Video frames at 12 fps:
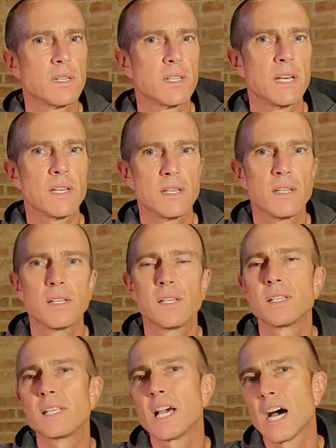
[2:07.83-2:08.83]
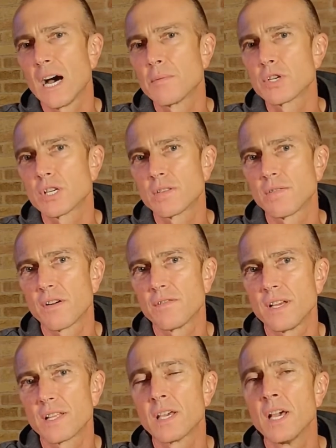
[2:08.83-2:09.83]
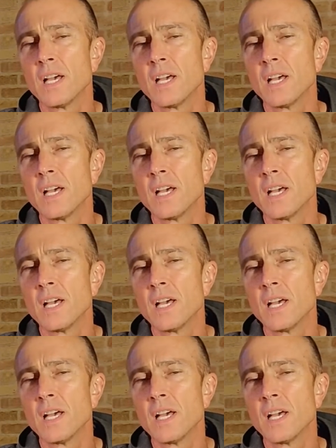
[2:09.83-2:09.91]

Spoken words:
that is the object of our faith.